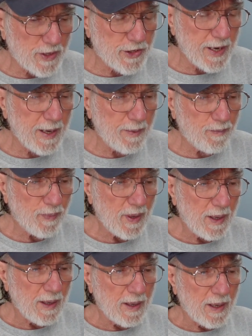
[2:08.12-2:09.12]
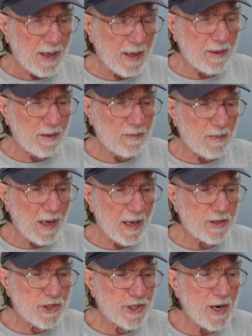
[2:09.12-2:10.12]
seeing
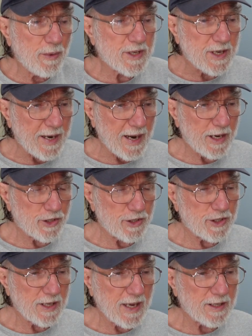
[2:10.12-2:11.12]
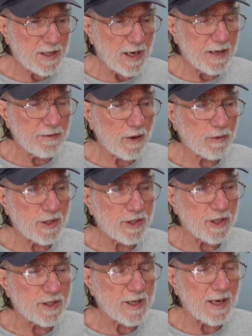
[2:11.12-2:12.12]
large series connections to get to high
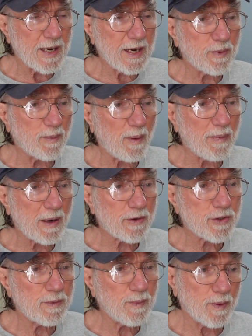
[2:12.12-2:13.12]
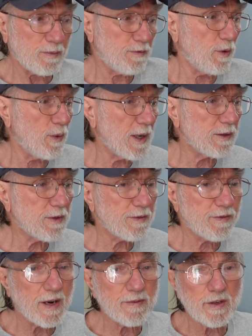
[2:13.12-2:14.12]
voltages in electric propulsion,
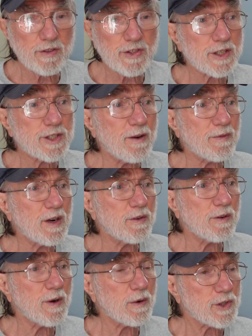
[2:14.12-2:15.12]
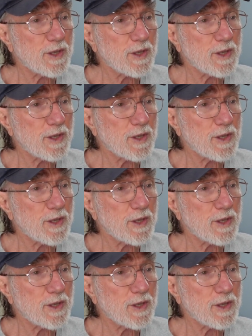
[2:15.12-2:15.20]
400, 500, 600, 700 volts